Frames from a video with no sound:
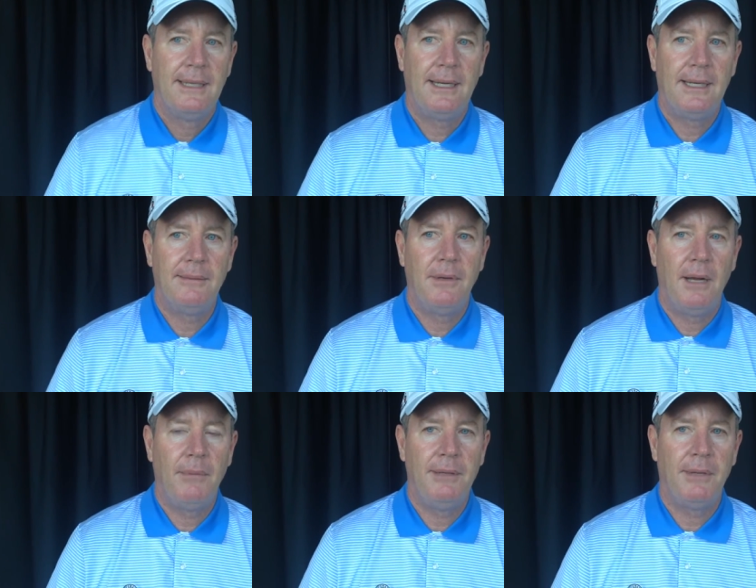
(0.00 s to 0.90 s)
Um,
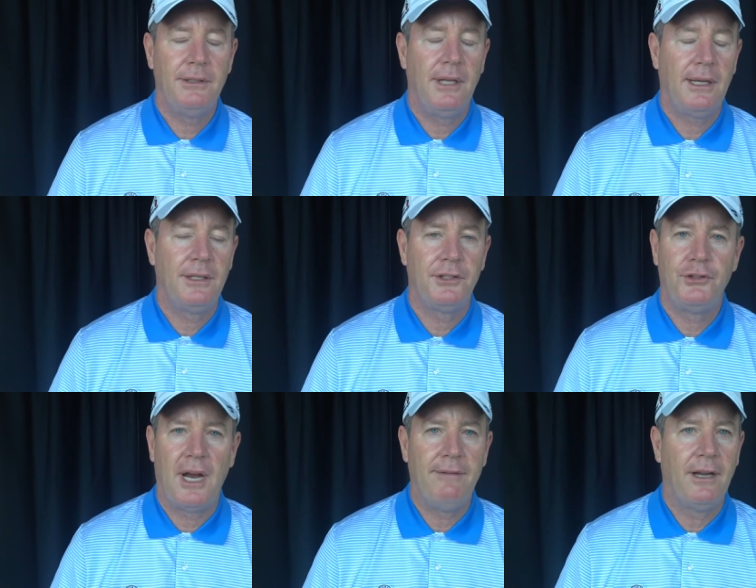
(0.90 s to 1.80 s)
my, my, I got this
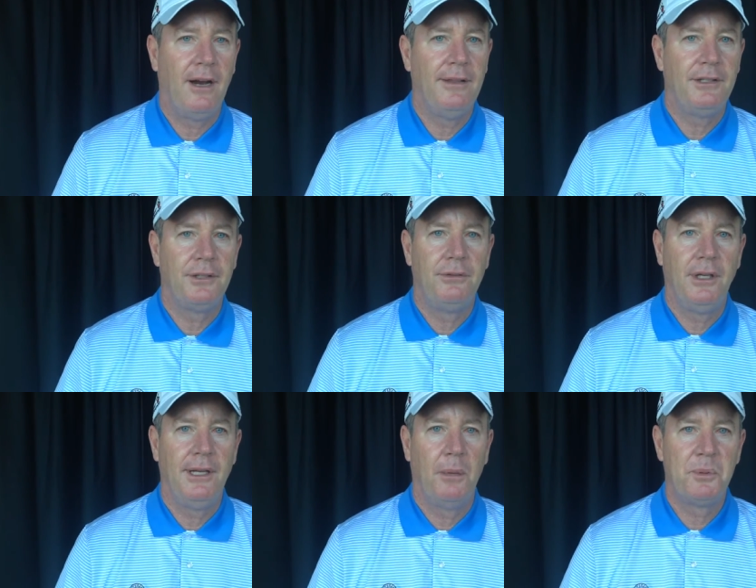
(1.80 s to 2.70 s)
driving iron that just
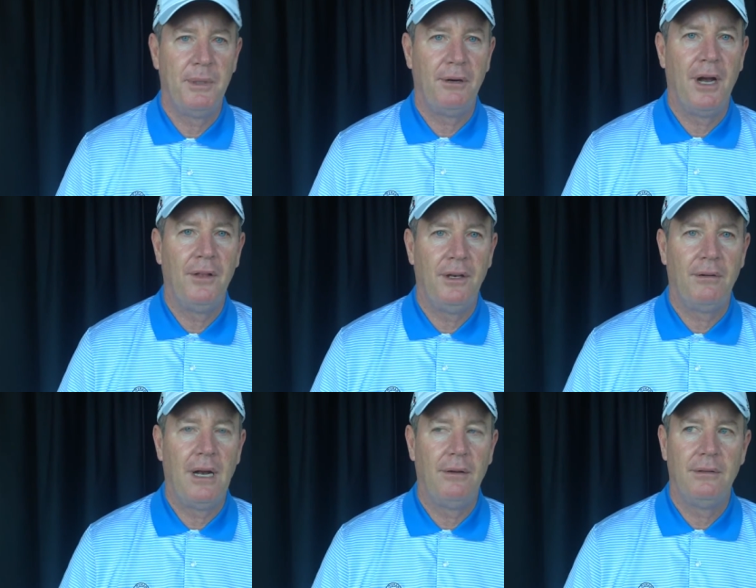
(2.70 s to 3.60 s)
really helps me around
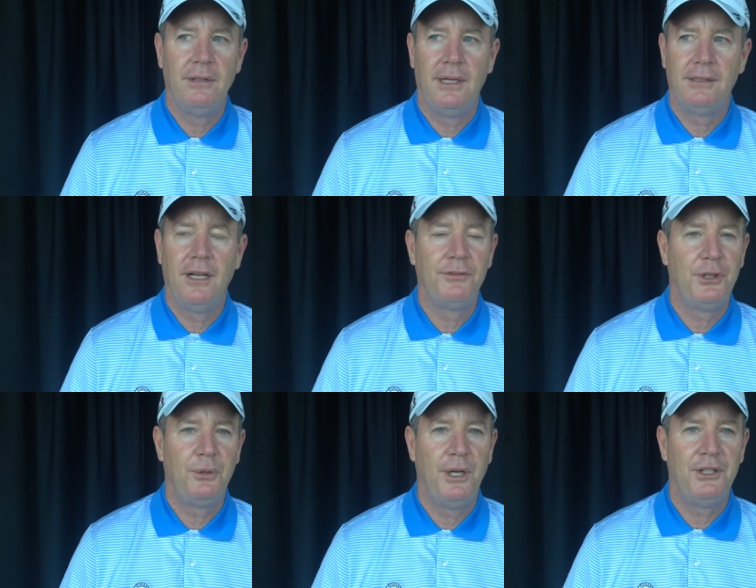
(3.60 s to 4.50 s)
around uh, tough
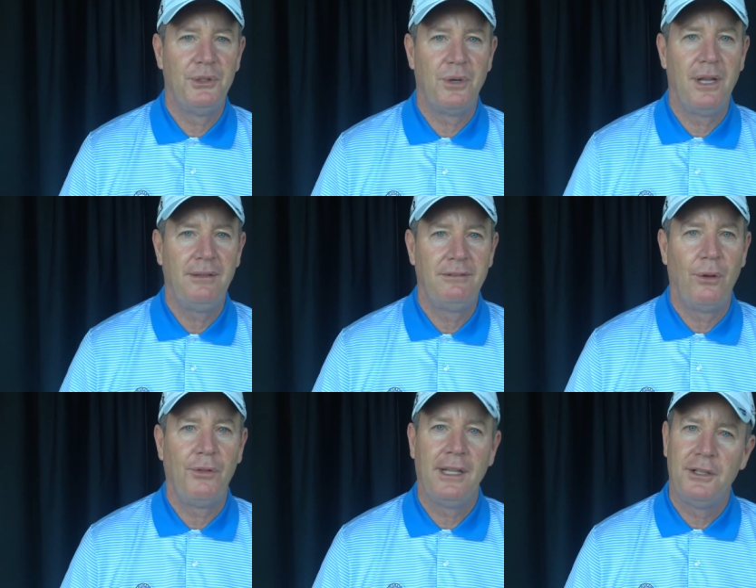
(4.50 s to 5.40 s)
situations. When I
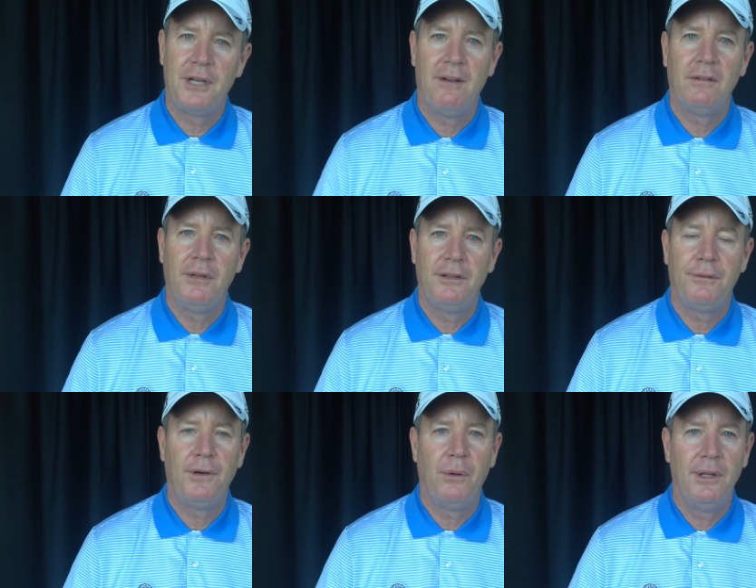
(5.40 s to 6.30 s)
don't think the driver will hit the
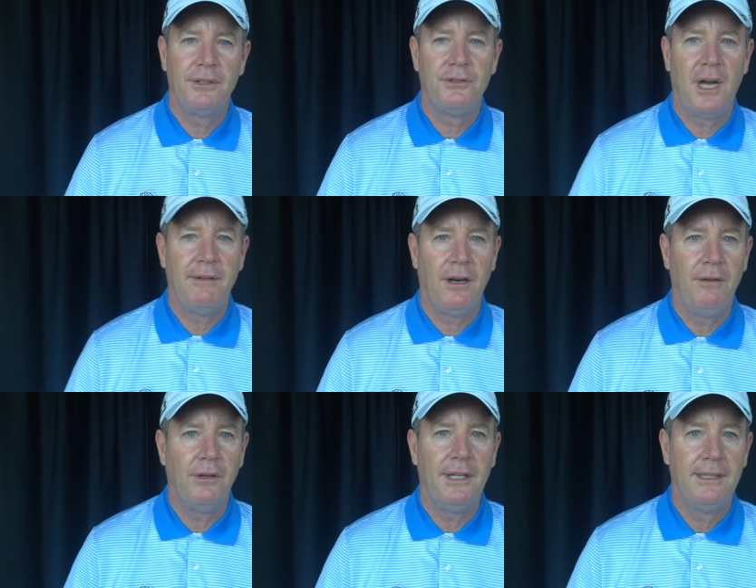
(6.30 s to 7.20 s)
fairway, this driving
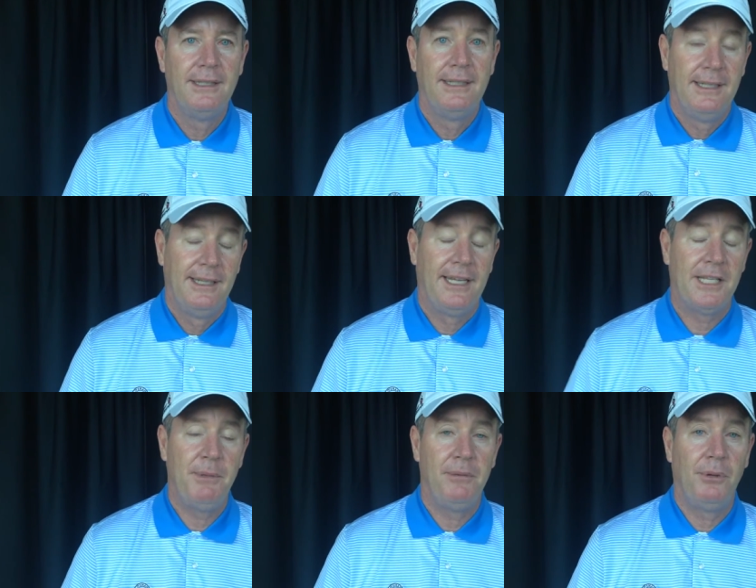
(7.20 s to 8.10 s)
iron really
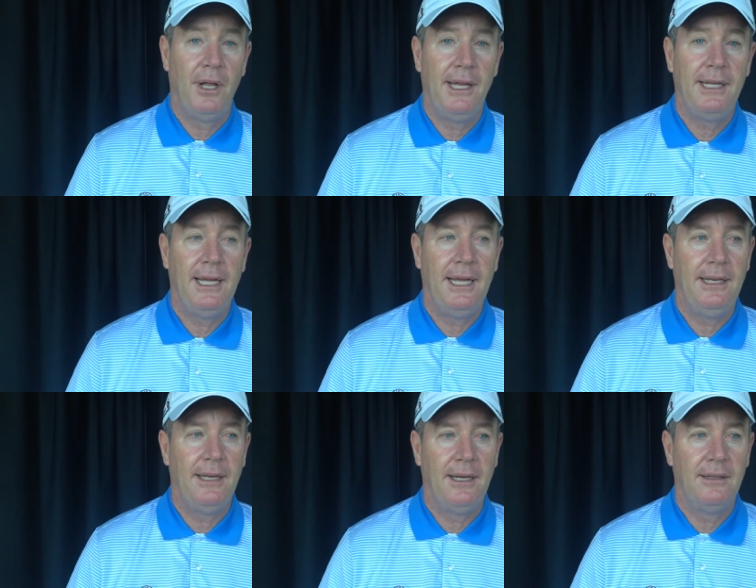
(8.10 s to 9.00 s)
gets me in play. And